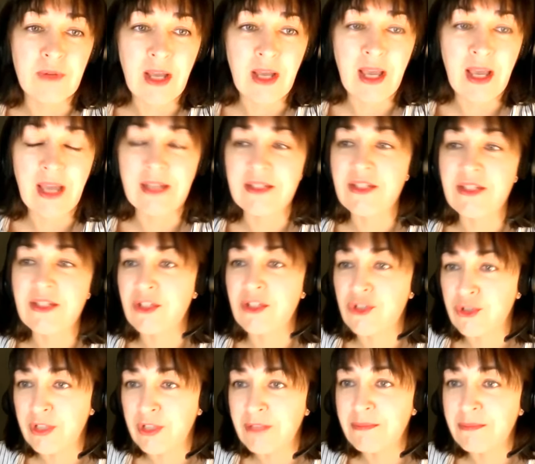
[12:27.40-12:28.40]
the
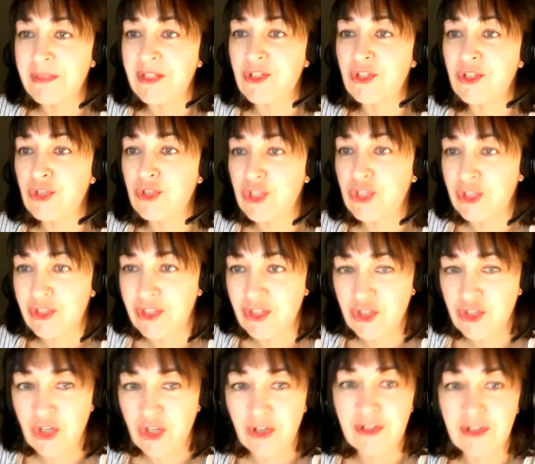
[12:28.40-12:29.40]
treatment you should
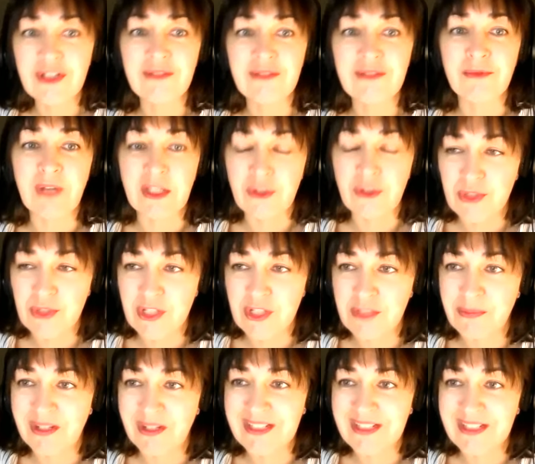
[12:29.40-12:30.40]
start when you
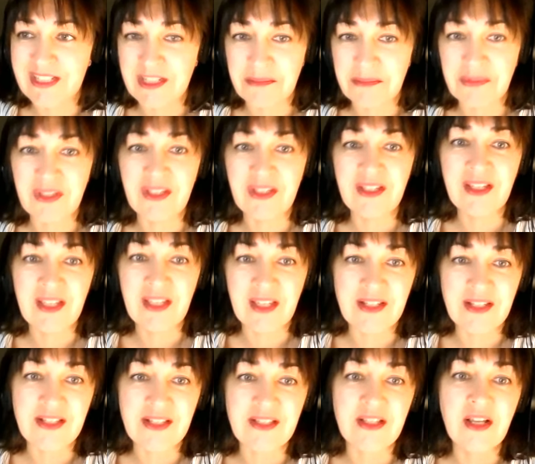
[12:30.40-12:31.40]
suspect TTP
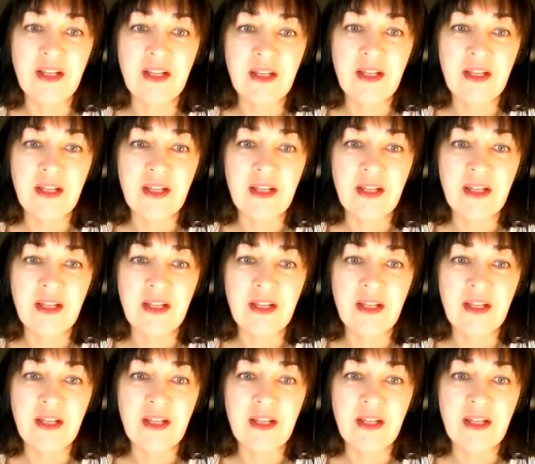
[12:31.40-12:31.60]
is